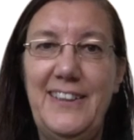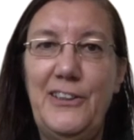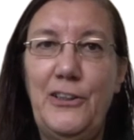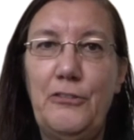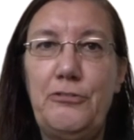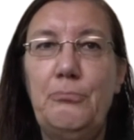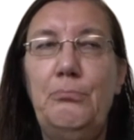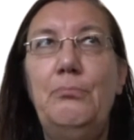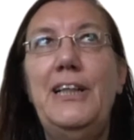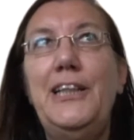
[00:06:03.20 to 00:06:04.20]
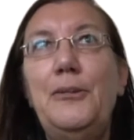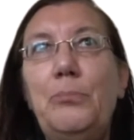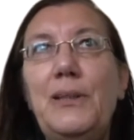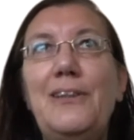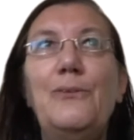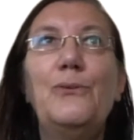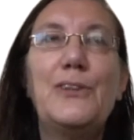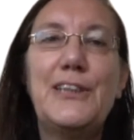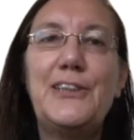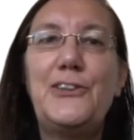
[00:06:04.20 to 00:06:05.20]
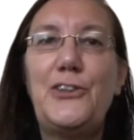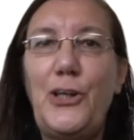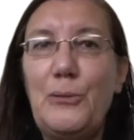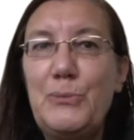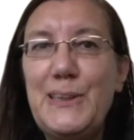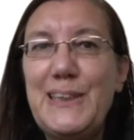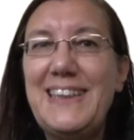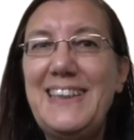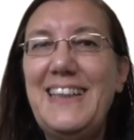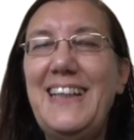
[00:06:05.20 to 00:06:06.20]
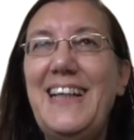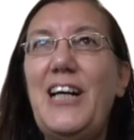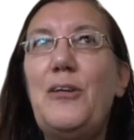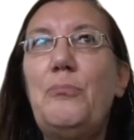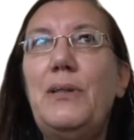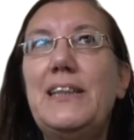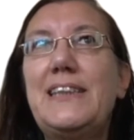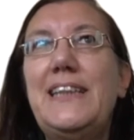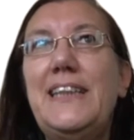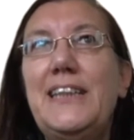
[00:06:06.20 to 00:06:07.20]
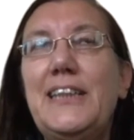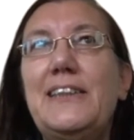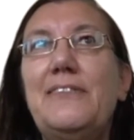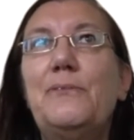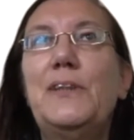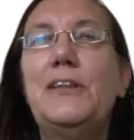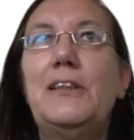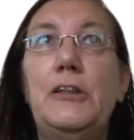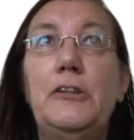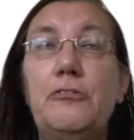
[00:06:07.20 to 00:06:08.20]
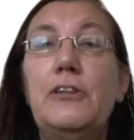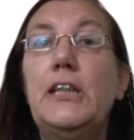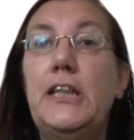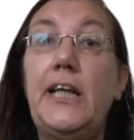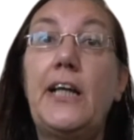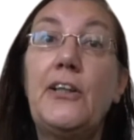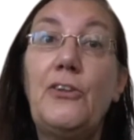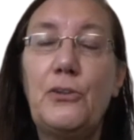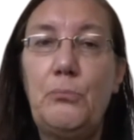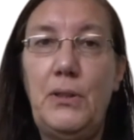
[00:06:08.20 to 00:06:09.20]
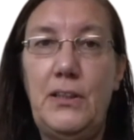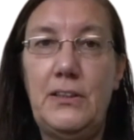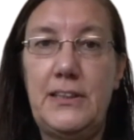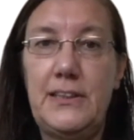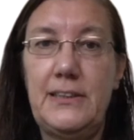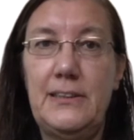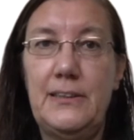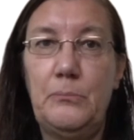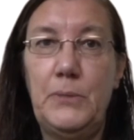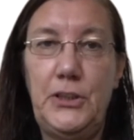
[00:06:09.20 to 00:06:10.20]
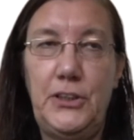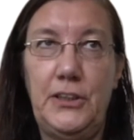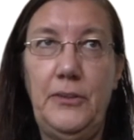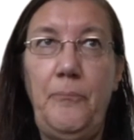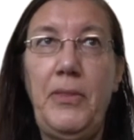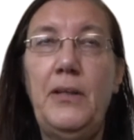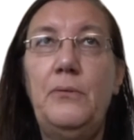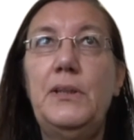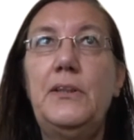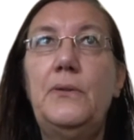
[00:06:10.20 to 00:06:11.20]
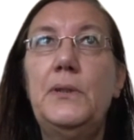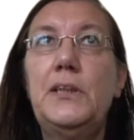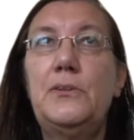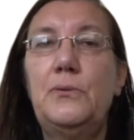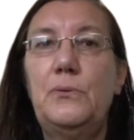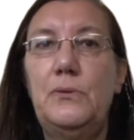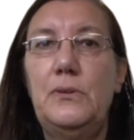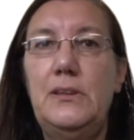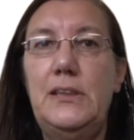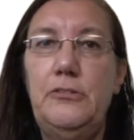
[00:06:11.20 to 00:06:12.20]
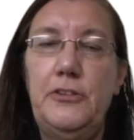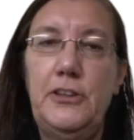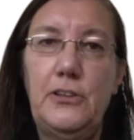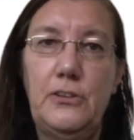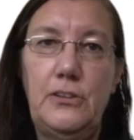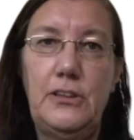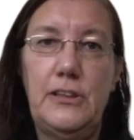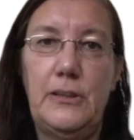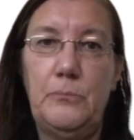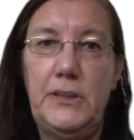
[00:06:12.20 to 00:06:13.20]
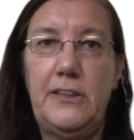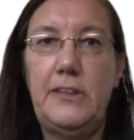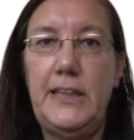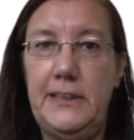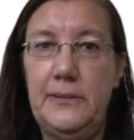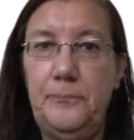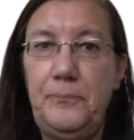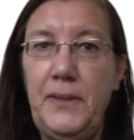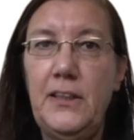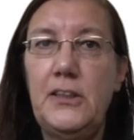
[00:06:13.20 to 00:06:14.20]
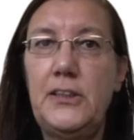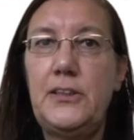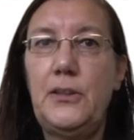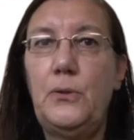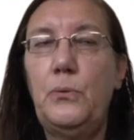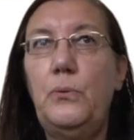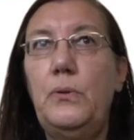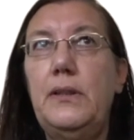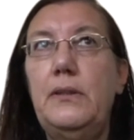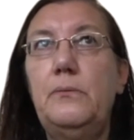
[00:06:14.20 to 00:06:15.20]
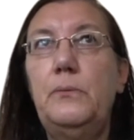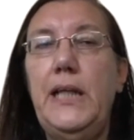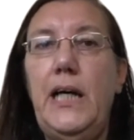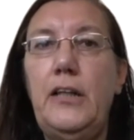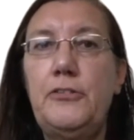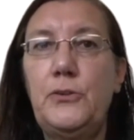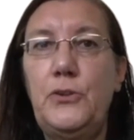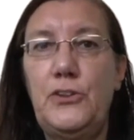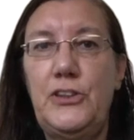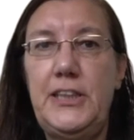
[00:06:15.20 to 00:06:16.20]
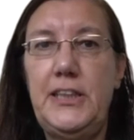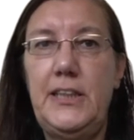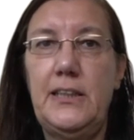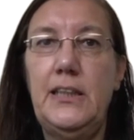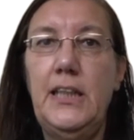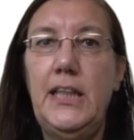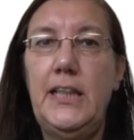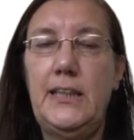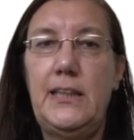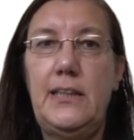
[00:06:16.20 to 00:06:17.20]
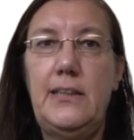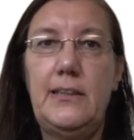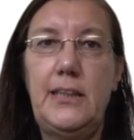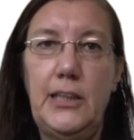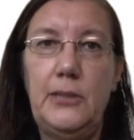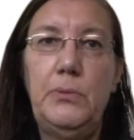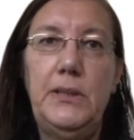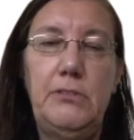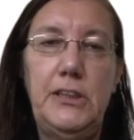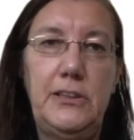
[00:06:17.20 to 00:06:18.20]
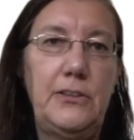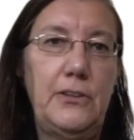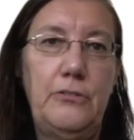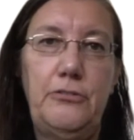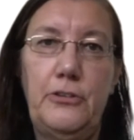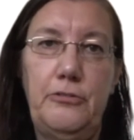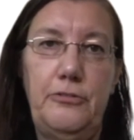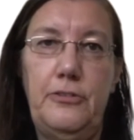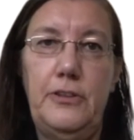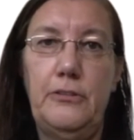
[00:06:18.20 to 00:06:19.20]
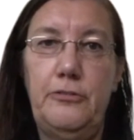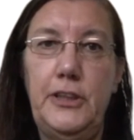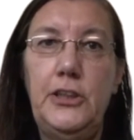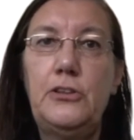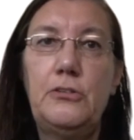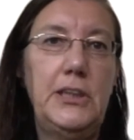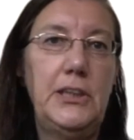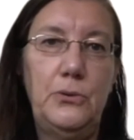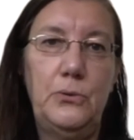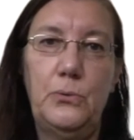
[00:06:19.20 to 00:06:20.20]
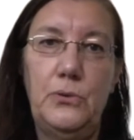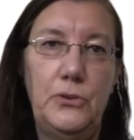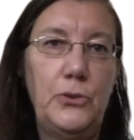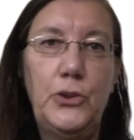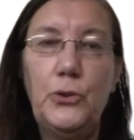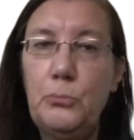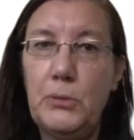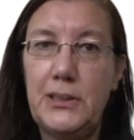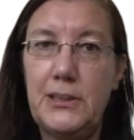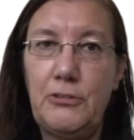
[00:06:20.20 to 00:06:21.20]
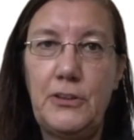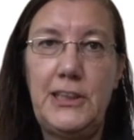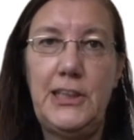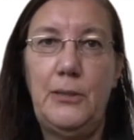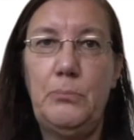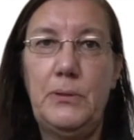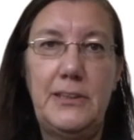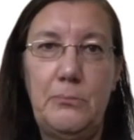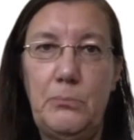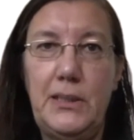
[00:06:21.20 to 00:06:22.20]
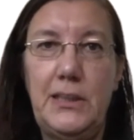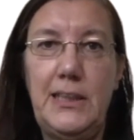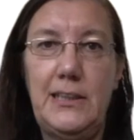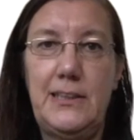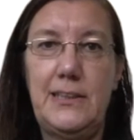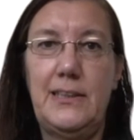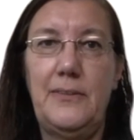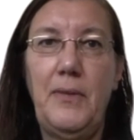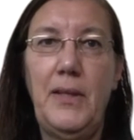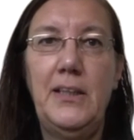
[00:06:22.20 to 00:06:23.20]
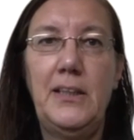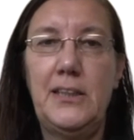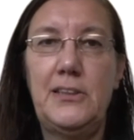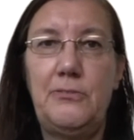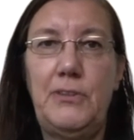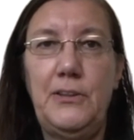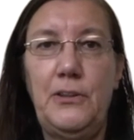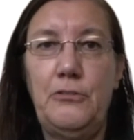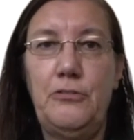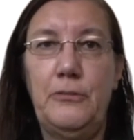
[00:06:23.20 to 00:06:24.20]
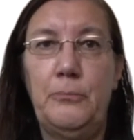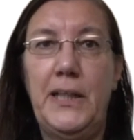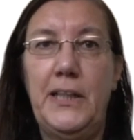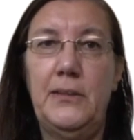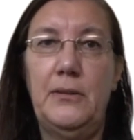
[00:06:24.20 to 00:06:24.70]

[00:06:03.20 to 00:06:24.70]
of maybe losing jobs. But here, when even in an analog Mars mission, we're going to difficult terrain. So we have to consider that there can be risk of injury to humans. For example, somebody gets run over by